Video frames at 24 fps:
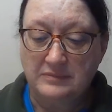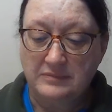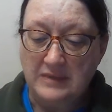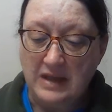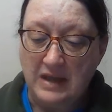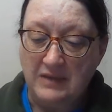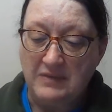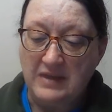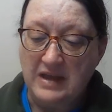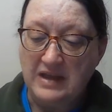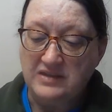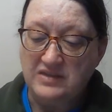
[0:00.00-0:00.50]

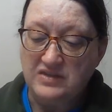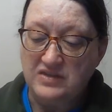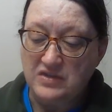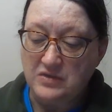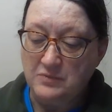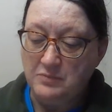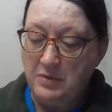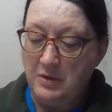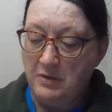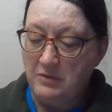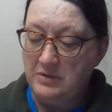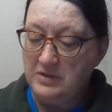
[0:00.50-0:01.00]
And that's the
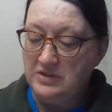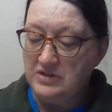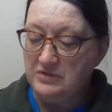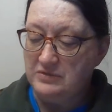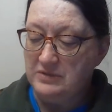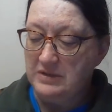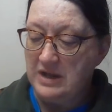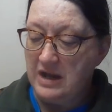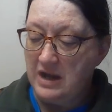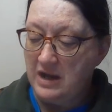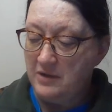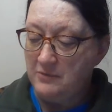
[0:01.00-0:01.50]

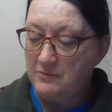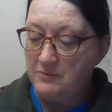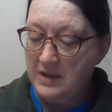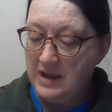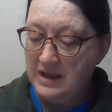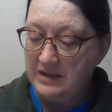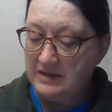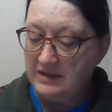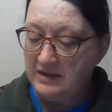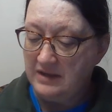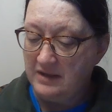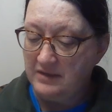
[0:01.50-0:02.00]
poetry I
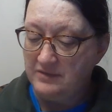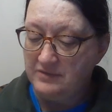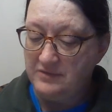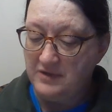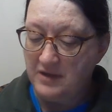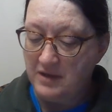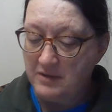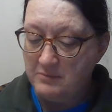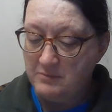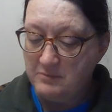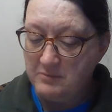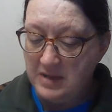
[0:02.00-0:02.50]
read, and I
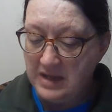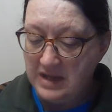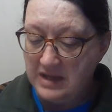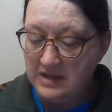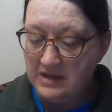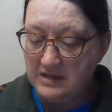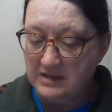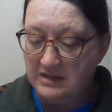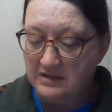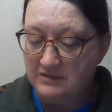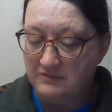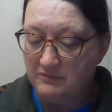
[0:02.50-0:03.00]
thought,
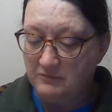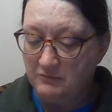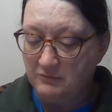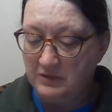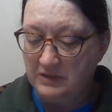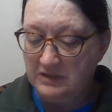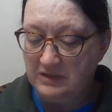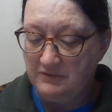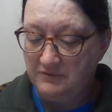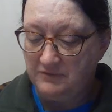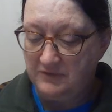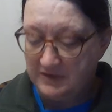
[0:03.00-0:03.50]
man, it
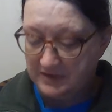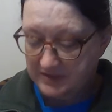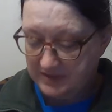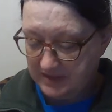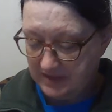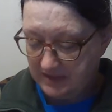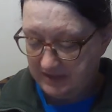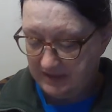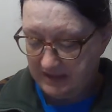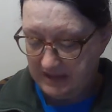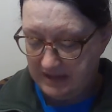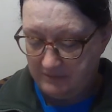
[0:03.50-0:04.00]
really feels
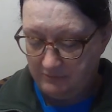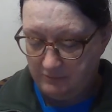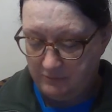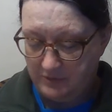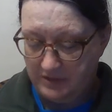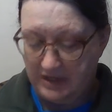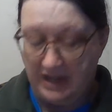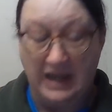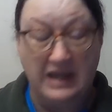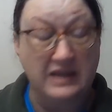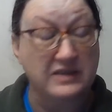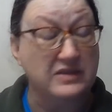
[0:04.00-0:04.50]
like Edward
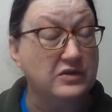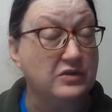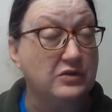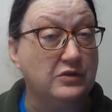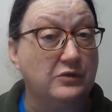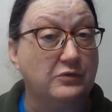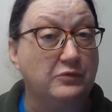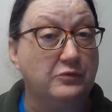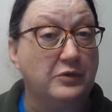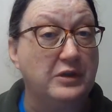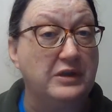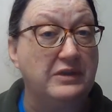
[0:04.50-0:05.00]
Hayes could
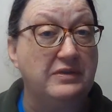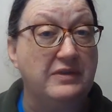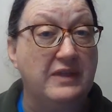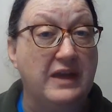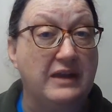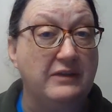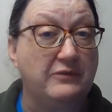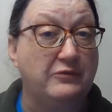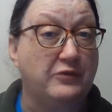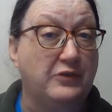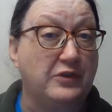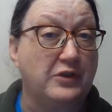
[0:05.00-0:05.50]
have written
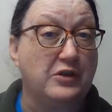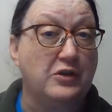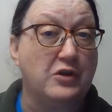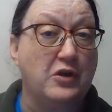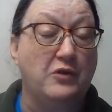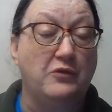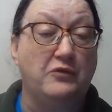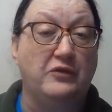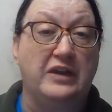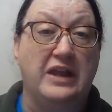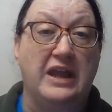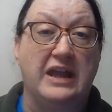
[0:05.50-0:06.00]
that for the
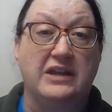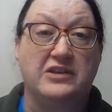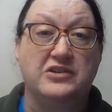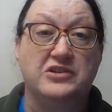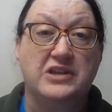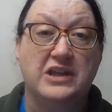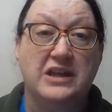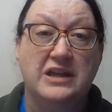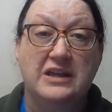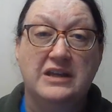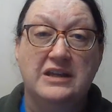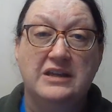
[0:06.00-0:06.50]
COVID age,
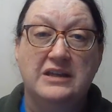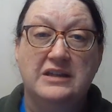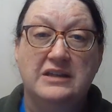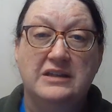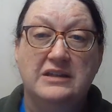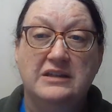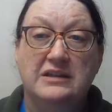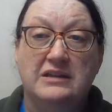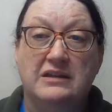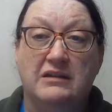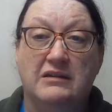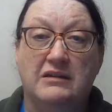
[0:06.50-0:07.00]

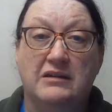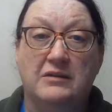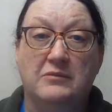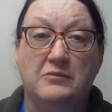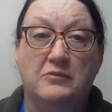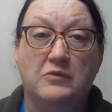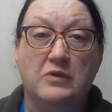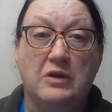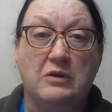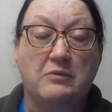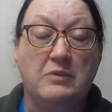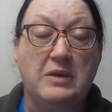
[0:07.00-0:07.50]

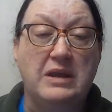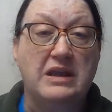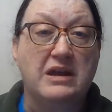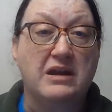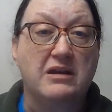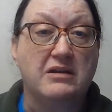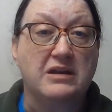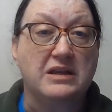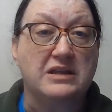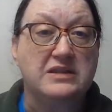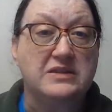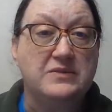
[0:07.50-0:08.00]
where we
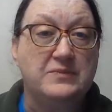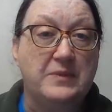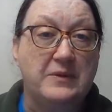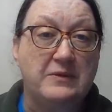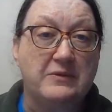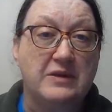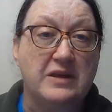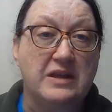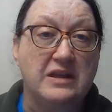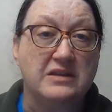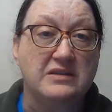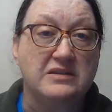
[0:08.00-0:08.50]
are
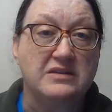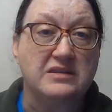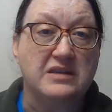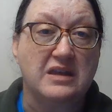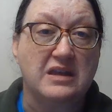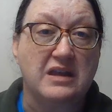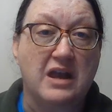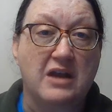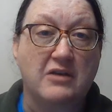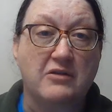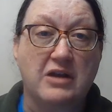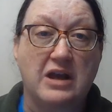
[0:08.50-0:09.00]

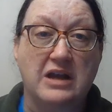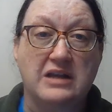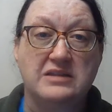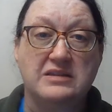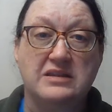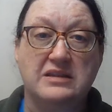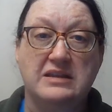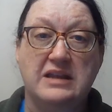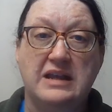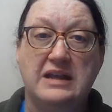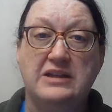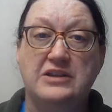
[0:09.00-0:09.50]
experiencing our
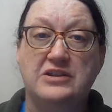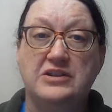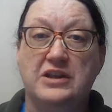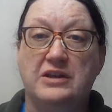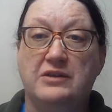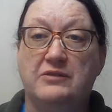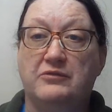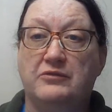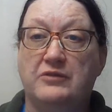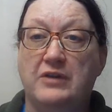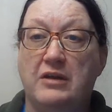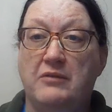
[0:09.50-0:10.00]

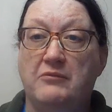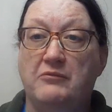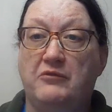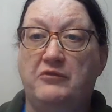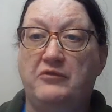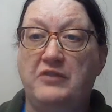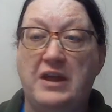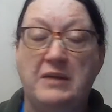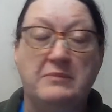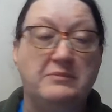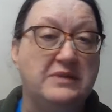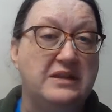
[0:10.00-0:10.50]
isolation from
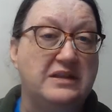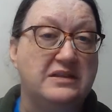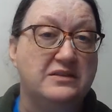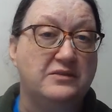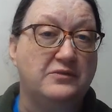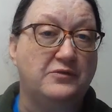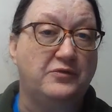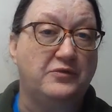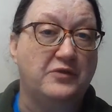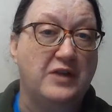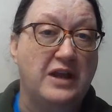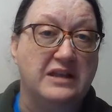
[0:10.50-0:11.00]
families
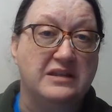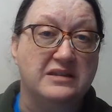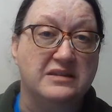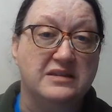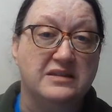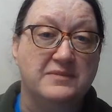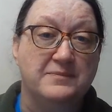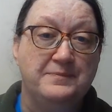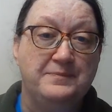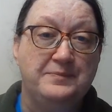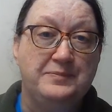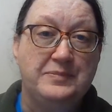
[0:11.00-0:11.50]
and
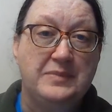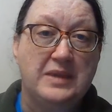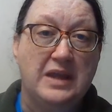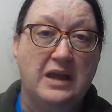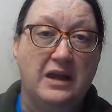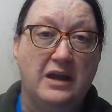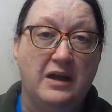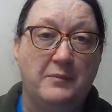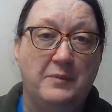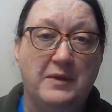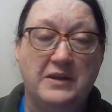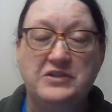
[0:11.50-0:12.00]
friends.
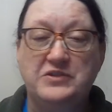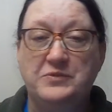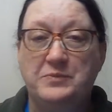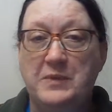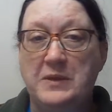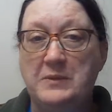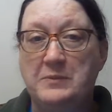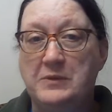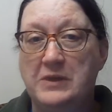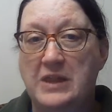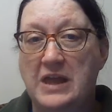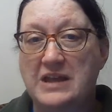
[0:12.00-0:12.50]
A bunch of
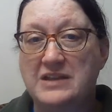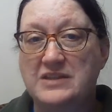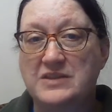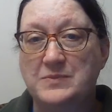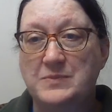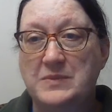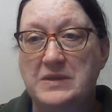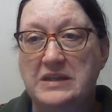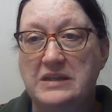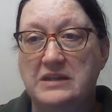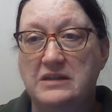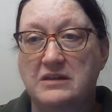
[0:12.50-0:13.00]
people asked
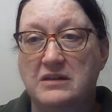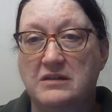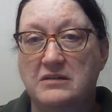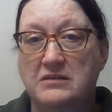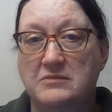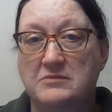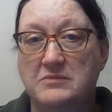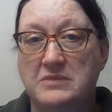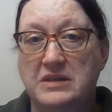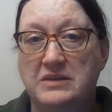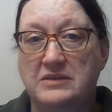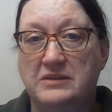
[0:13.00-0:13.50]
me
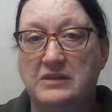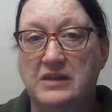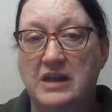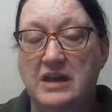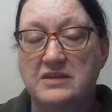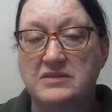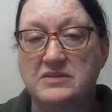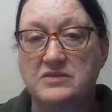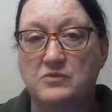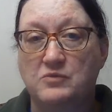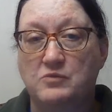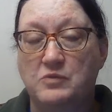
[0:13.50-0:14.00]
in the
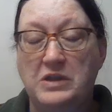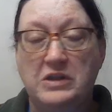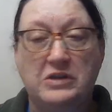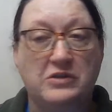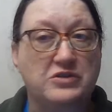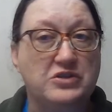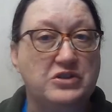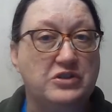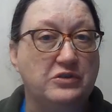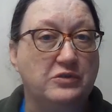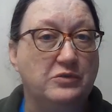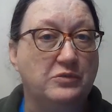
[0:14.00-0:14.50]
last week or
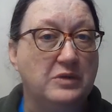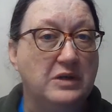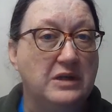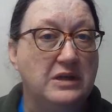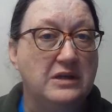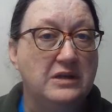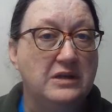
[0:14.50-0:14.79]
two